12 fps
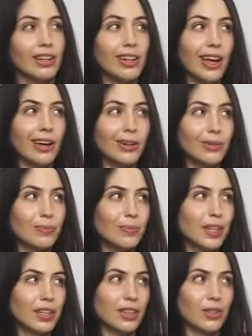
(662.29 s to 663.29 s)
No,
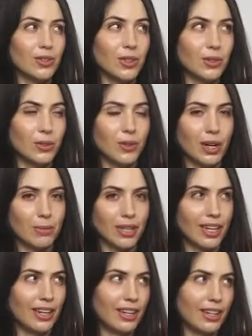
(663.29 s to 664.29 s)
there's no
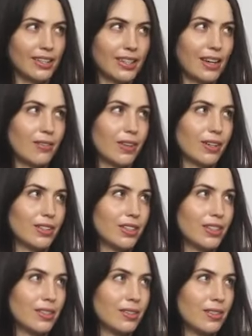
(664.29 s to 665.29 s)
complicated inside
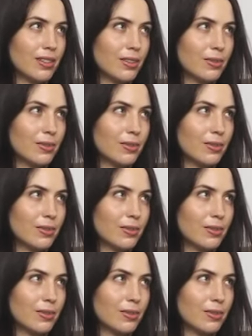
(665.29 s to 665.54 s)
function.